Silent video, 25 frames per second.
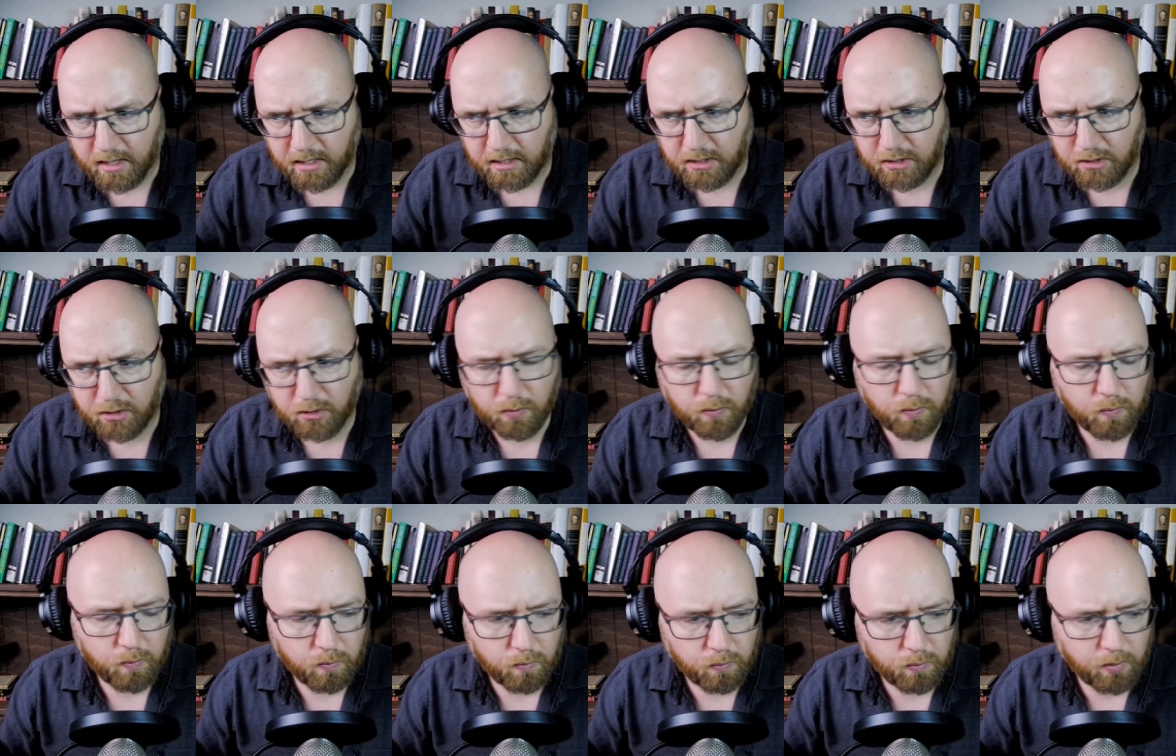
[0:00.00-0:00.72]
you
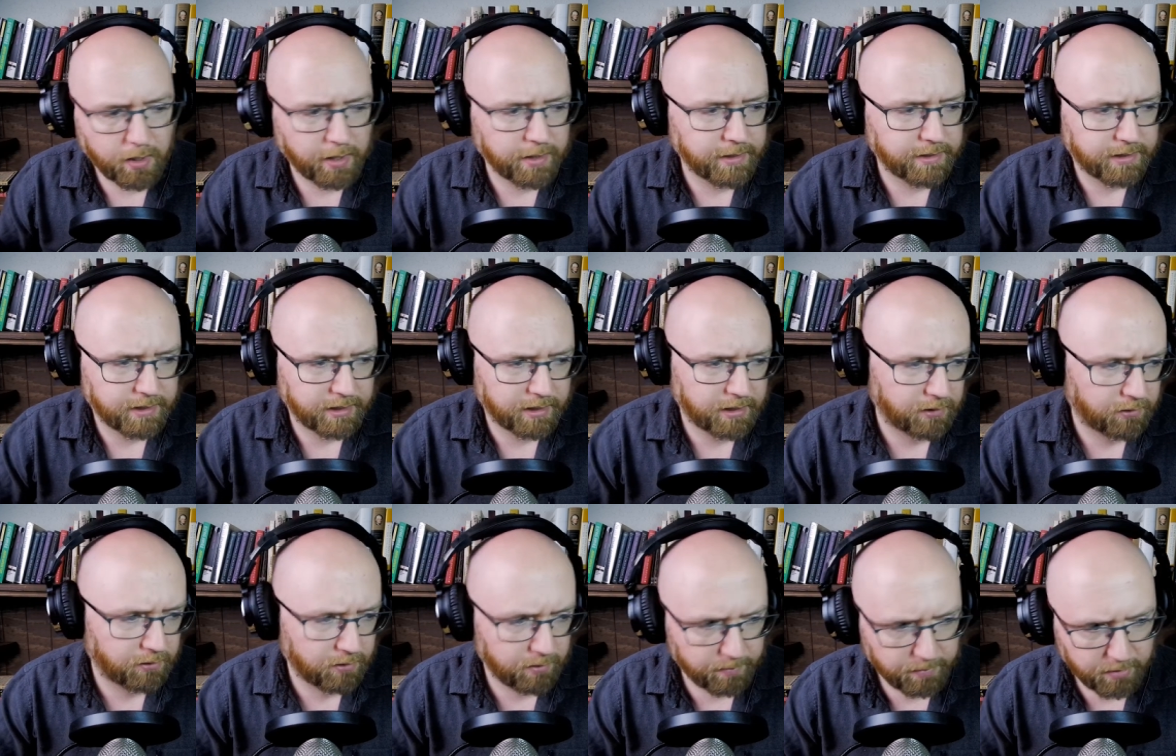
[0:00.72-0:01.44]
don't want to
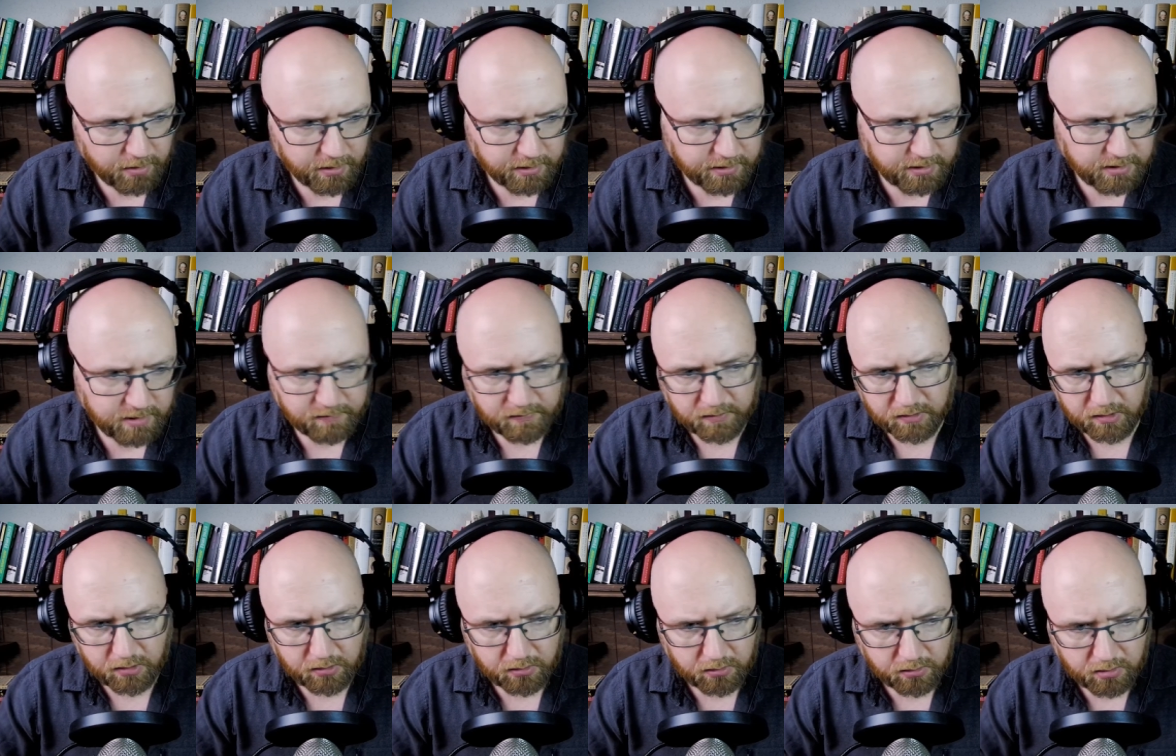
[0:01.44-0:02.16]
kill the bugs, even
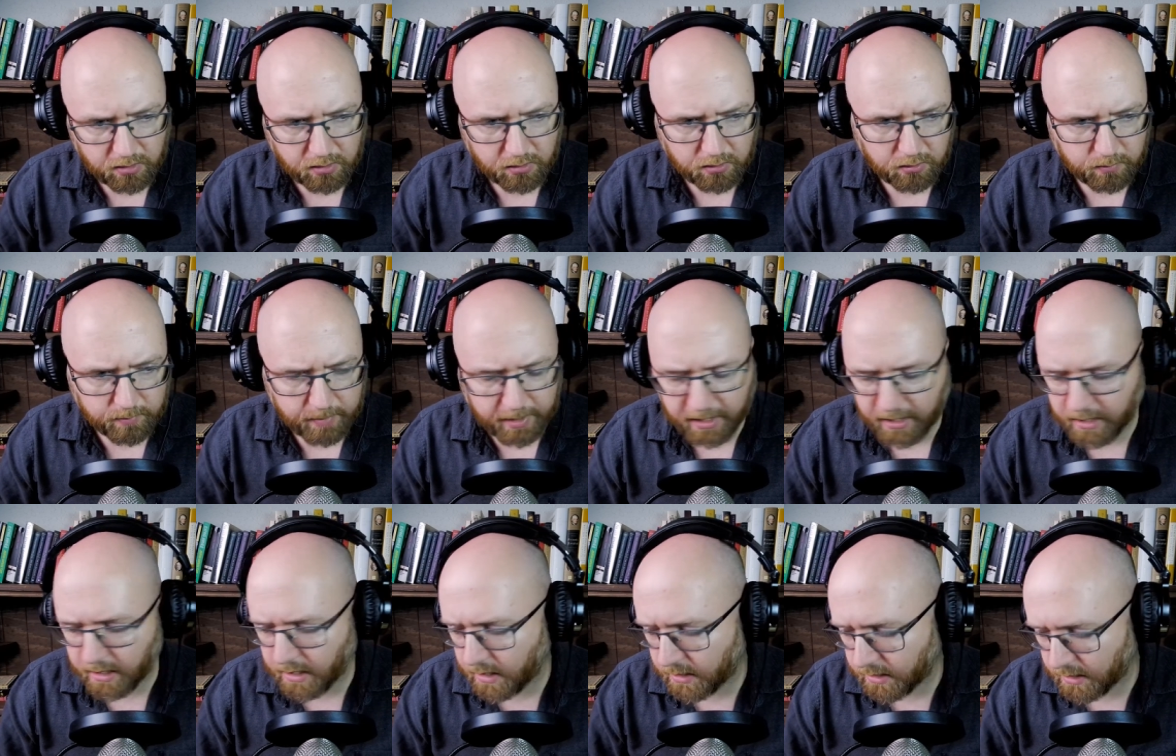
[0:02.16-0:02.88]
though you know you might
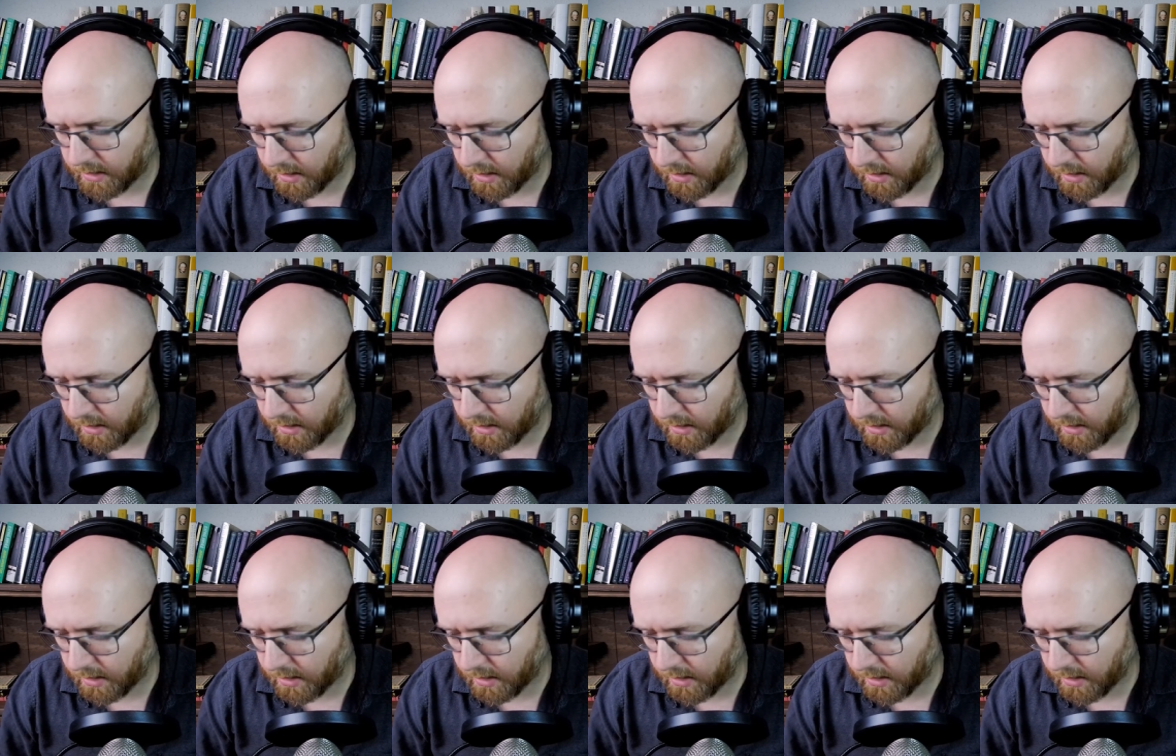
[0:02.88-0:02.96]
hit